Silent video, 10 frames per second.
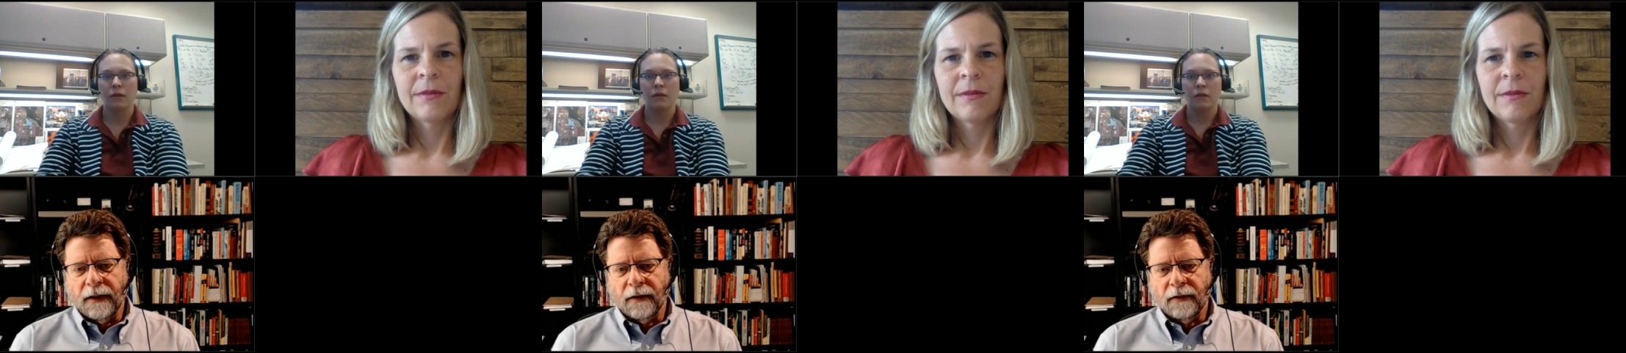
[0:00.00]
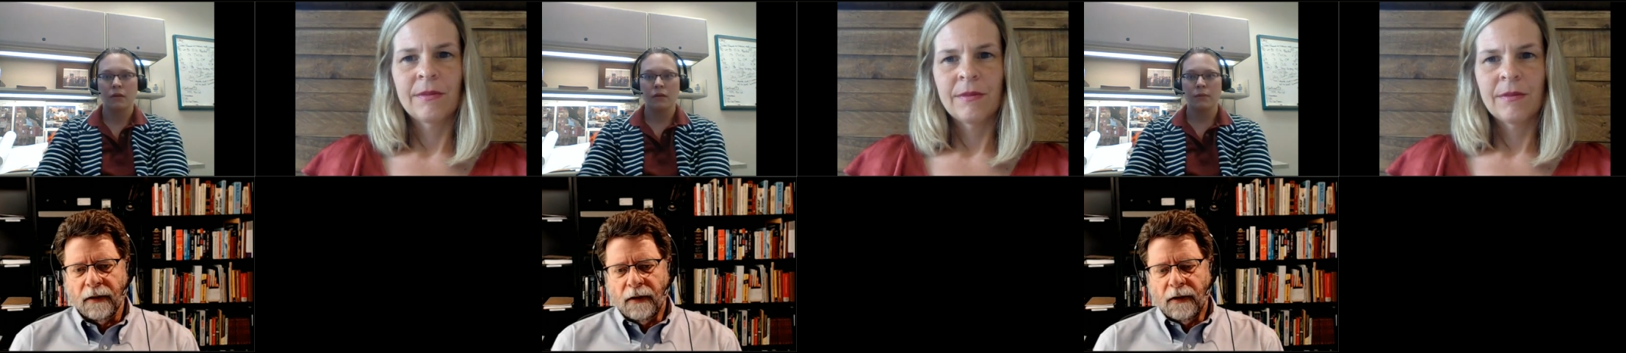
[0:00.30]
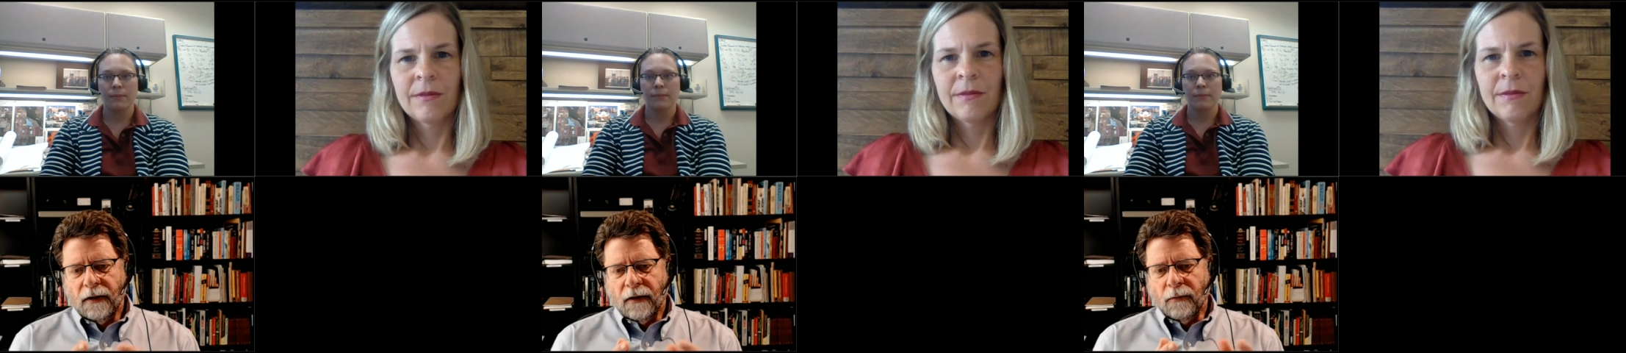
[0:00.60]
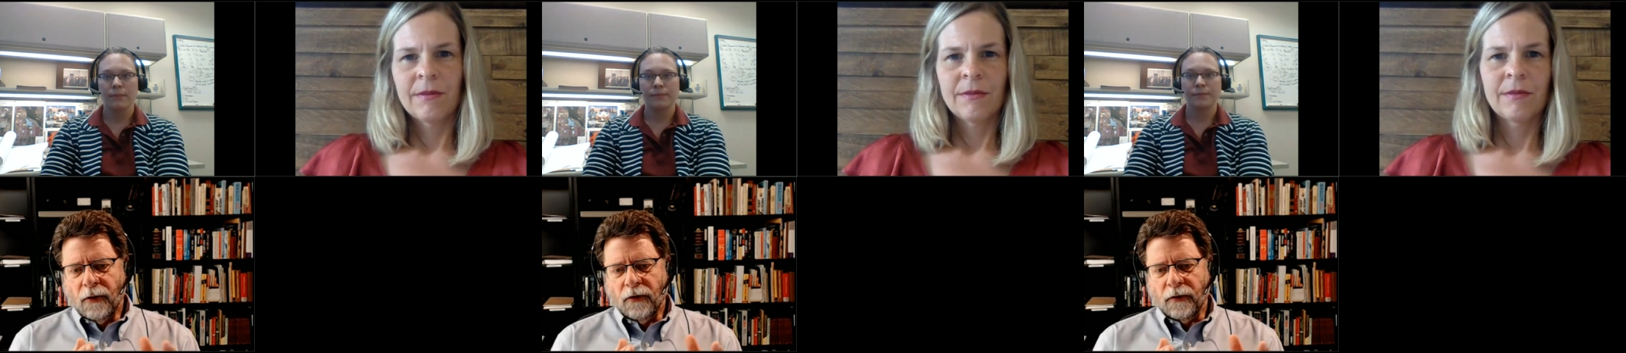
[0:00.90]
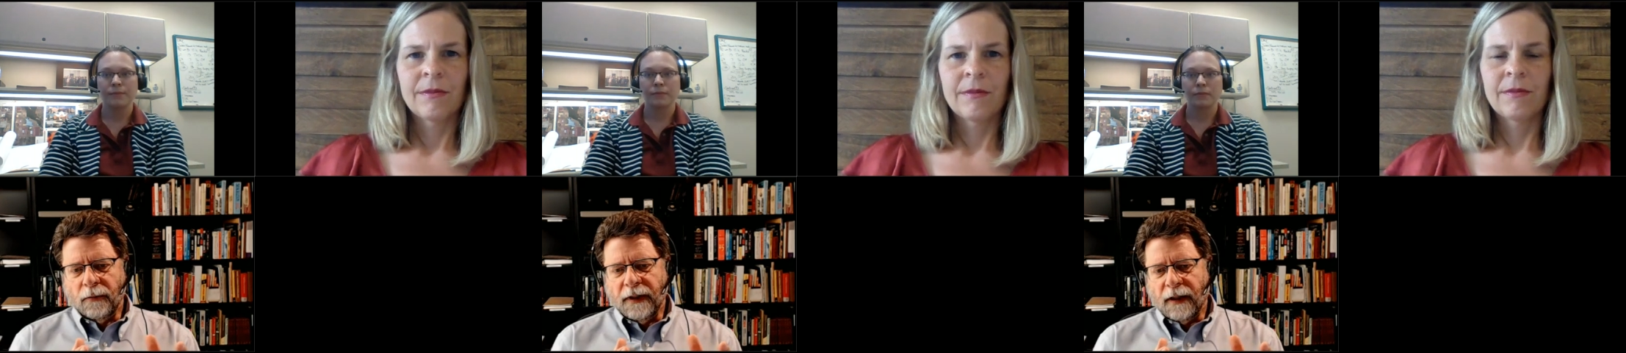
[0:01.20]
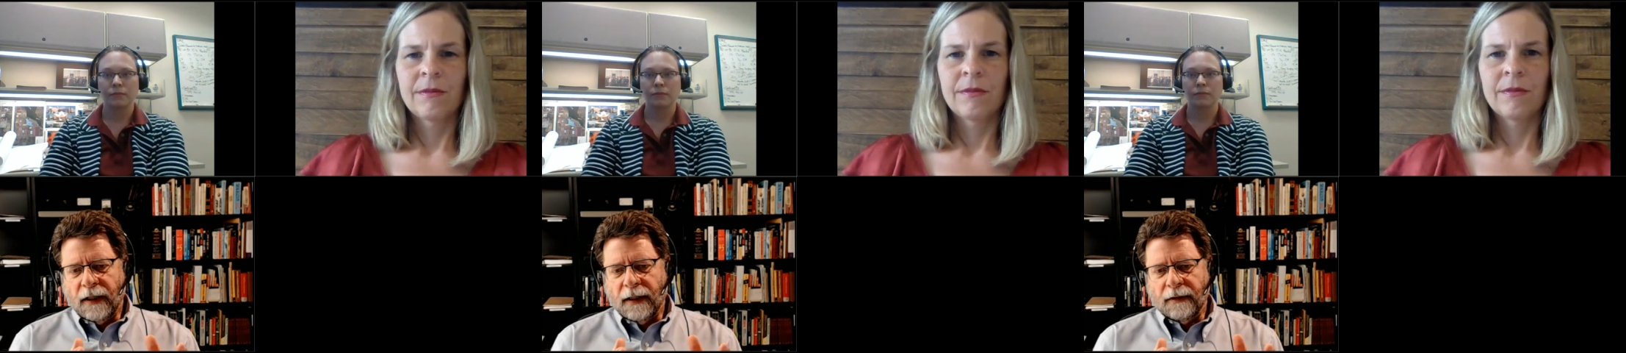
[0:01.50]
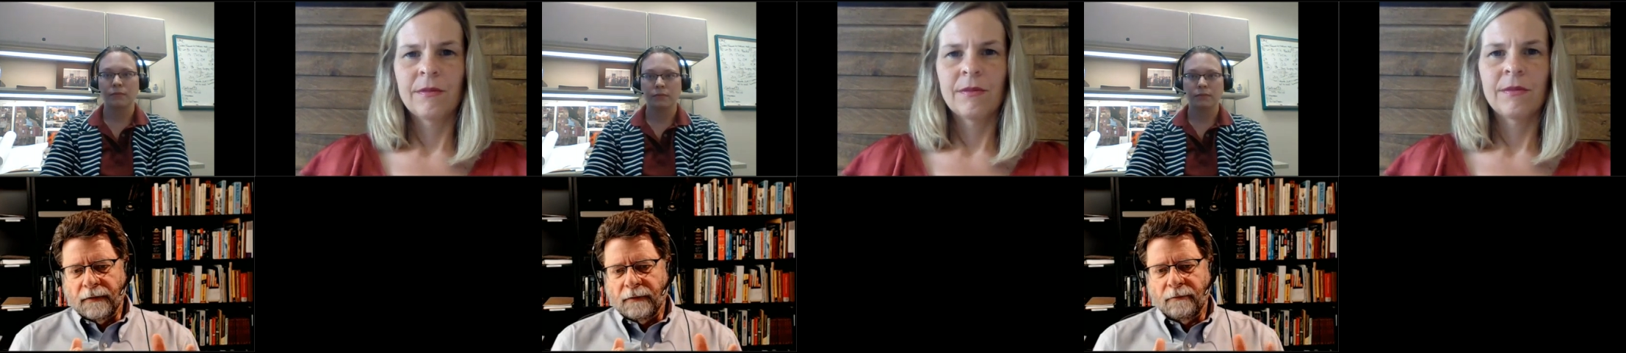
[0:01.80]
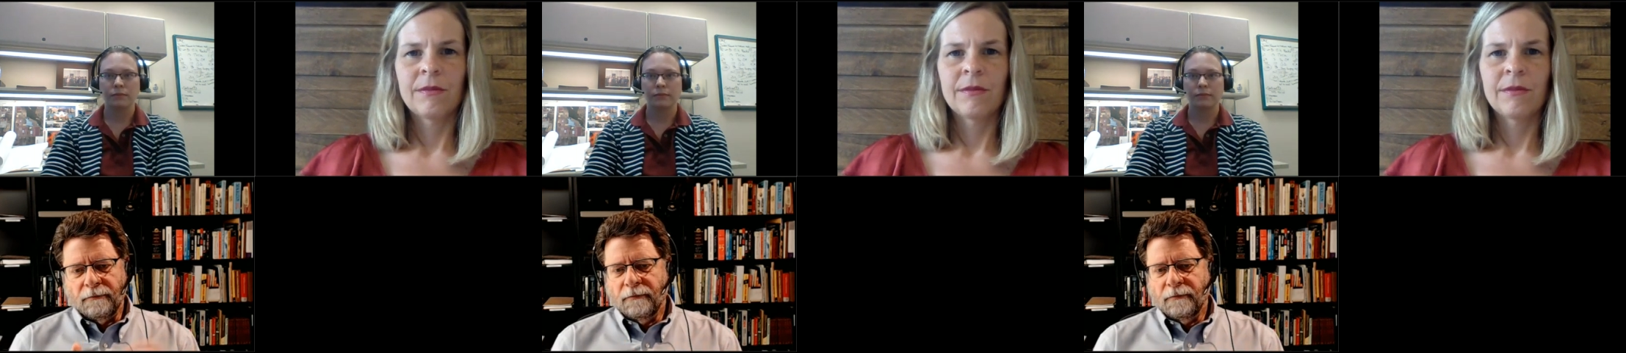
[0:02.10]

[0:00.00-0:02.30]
Speaker 1: is moving beyond,